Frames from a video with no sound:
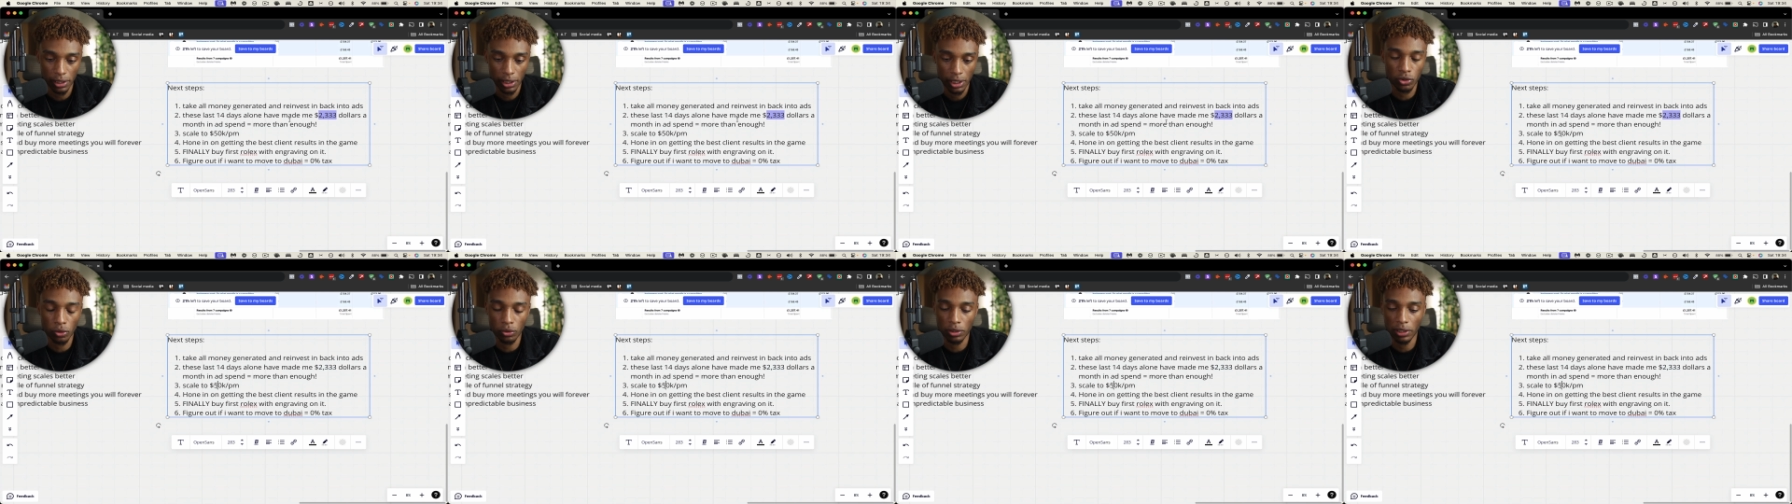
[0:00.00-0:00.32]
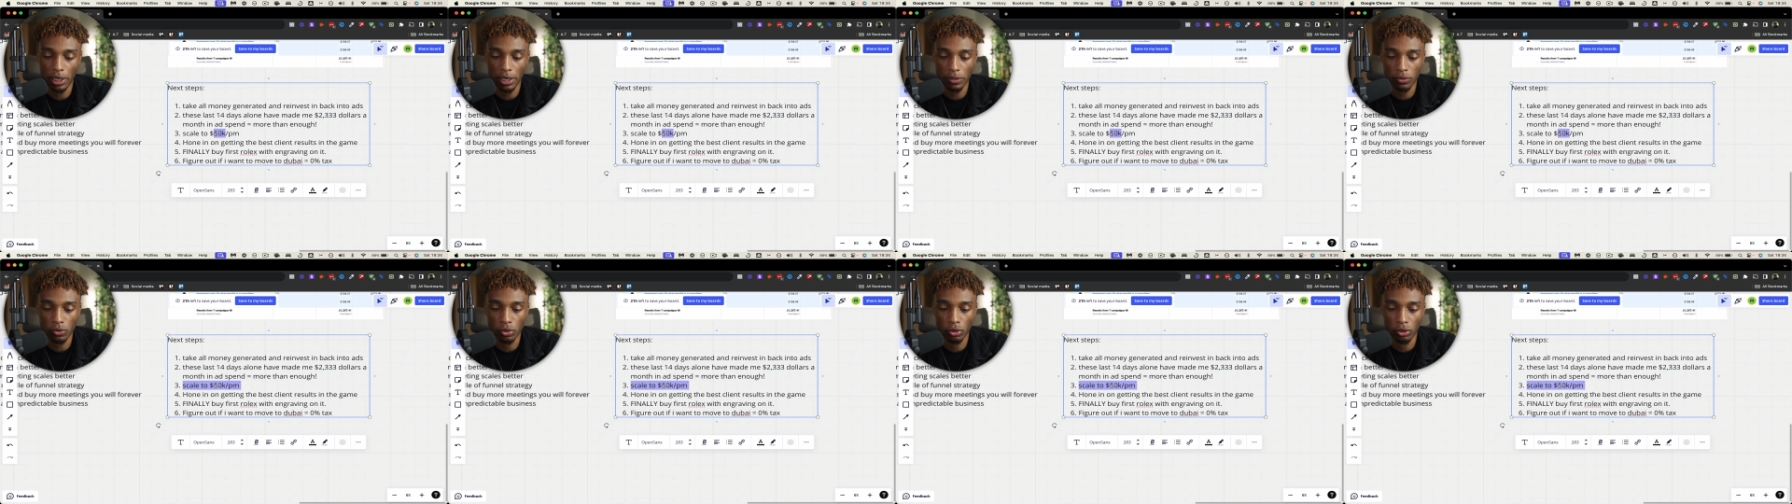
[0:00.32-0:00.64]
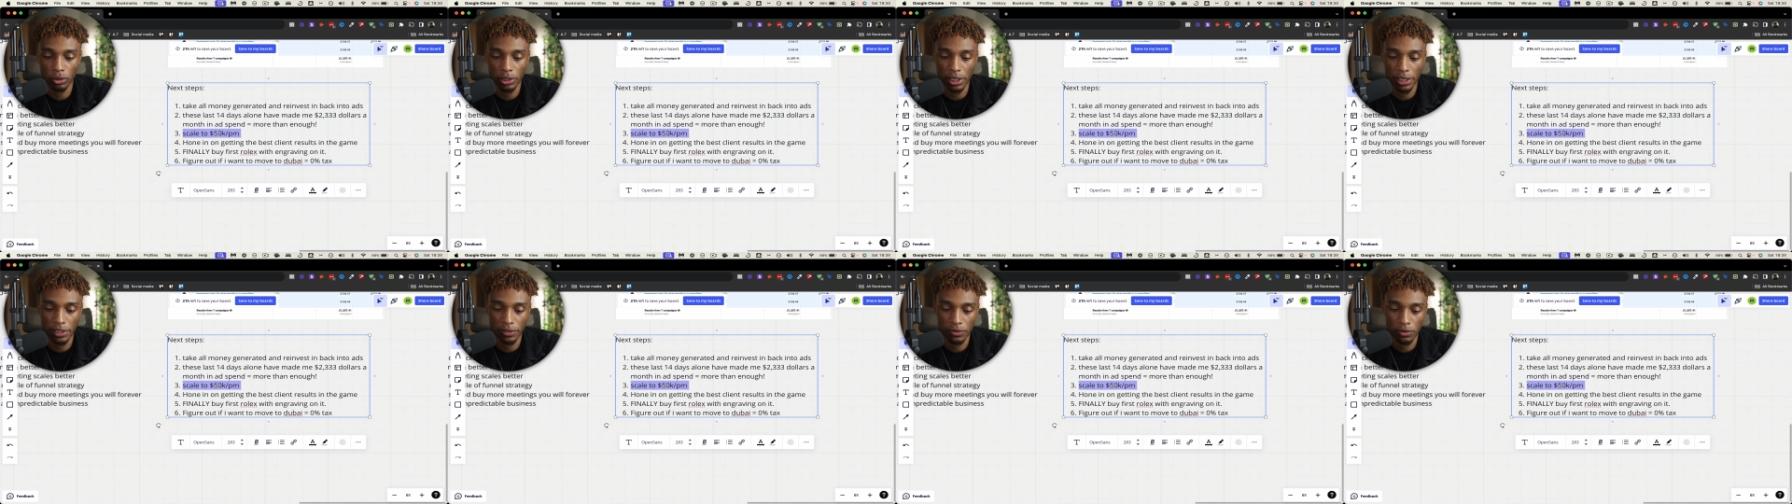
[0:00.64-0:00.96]
So the next
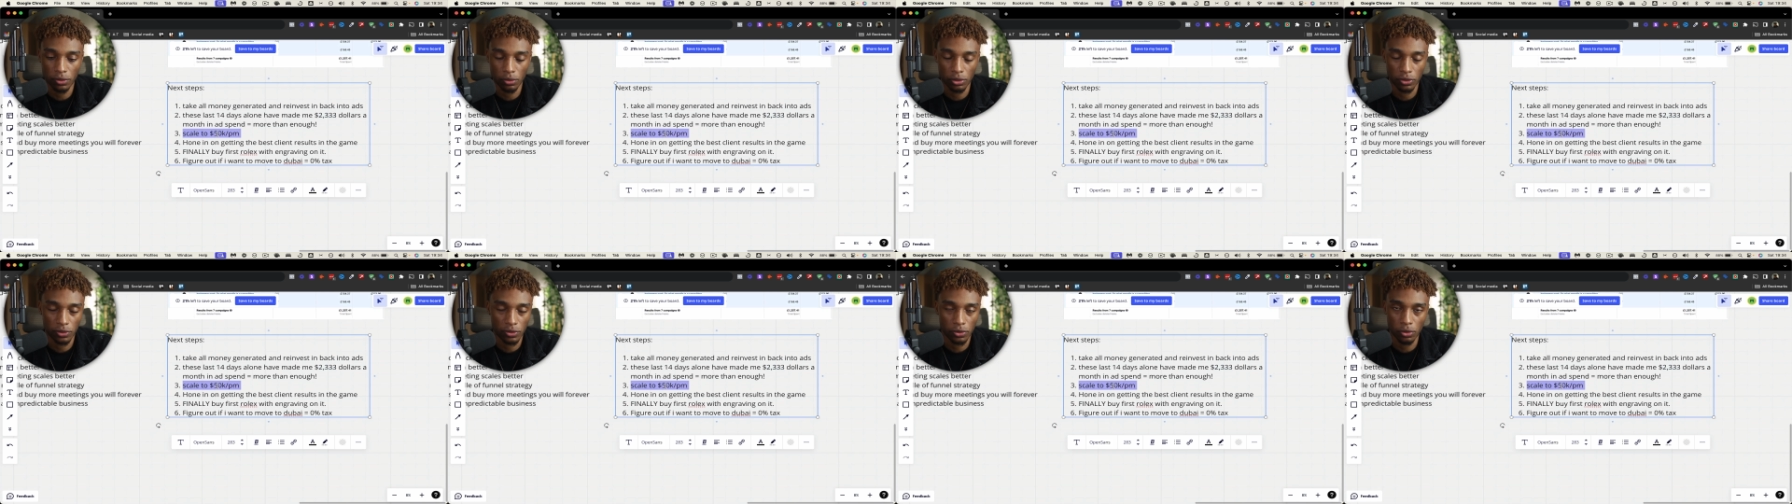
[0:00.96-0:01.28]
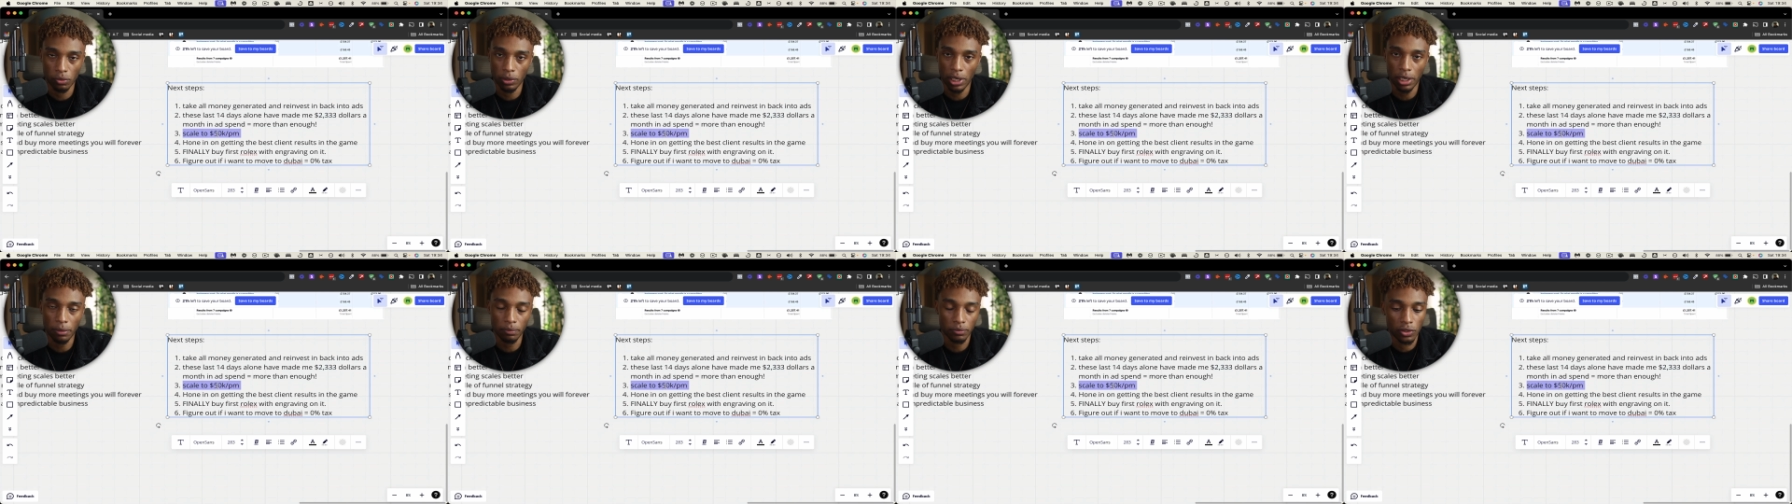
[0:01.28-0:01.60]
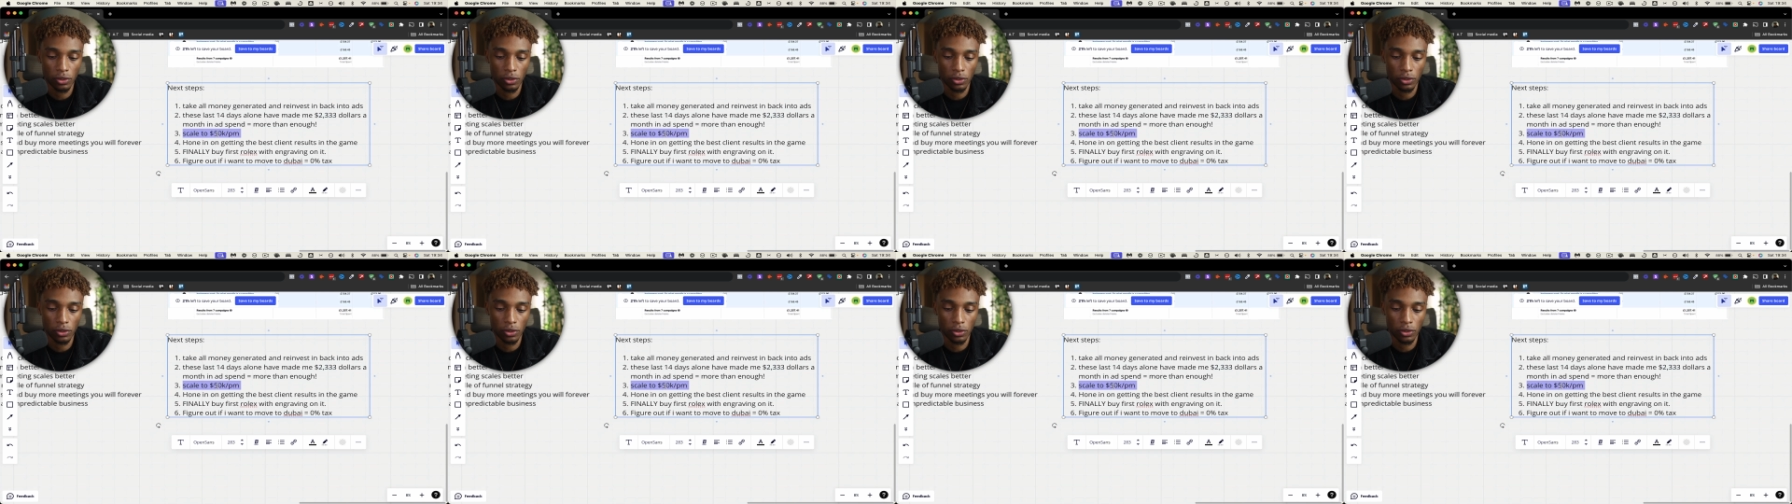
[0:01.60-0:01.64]
goal is to just do that.